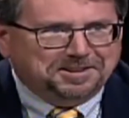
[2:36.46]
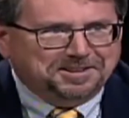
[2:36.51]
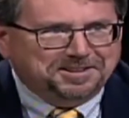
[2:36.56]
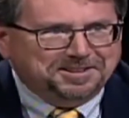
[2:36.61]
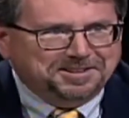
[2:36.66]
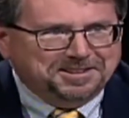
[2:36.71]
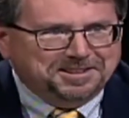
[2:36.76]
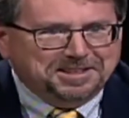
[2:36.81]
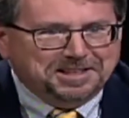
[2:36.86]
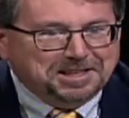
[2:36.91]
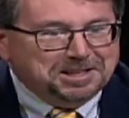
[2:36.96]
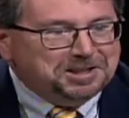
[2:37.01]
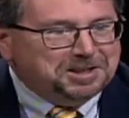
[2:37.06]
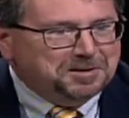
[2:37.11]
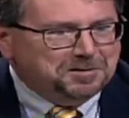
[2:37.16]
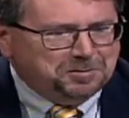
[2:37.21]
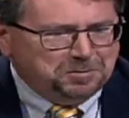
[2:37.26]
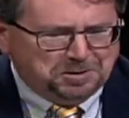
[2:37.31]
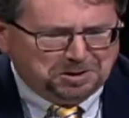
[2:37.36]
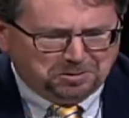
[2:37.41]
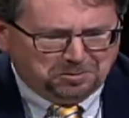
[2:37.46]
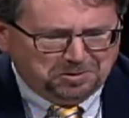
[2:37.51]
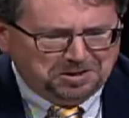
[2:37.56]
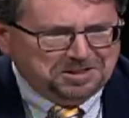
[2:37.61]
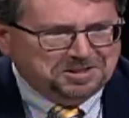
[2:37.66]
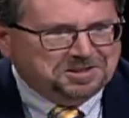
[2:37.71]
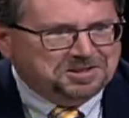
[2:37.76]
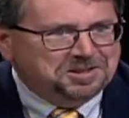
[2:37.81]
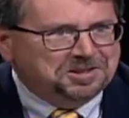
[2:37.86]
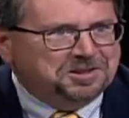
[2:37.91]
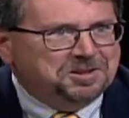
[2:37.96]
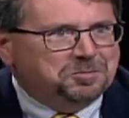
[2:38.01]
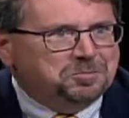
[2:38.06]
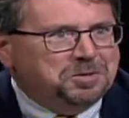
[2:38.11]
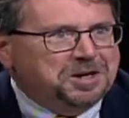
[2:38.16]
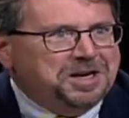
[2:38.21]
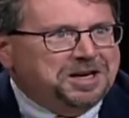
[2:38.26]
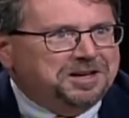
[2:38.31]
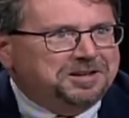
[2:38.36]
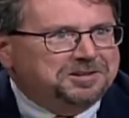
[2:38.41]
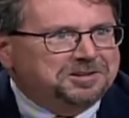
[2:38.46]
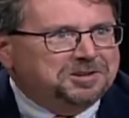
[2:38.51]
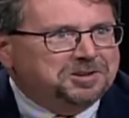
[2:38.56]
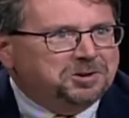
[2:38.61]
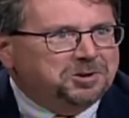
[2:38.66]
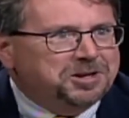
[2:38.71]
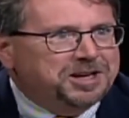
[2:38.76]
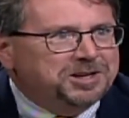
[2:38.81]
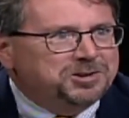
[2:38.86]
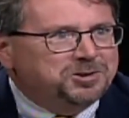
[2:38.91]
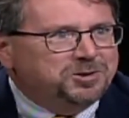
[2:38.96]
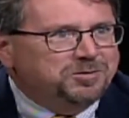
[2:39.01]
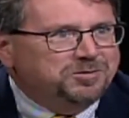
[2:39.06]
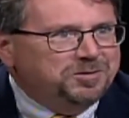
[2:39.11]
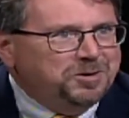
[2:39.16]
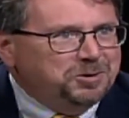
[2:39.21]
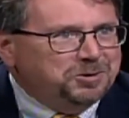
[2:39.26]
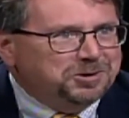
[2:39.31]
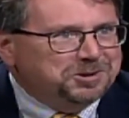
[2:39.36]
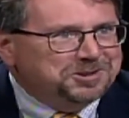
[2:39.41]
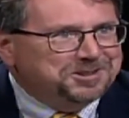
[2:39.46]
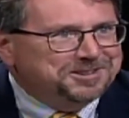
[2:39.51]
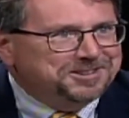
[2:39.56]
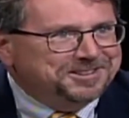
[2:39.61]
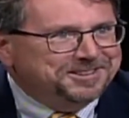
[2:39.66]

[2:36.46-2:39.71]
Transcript: it gives me a reason to come back to International Focus.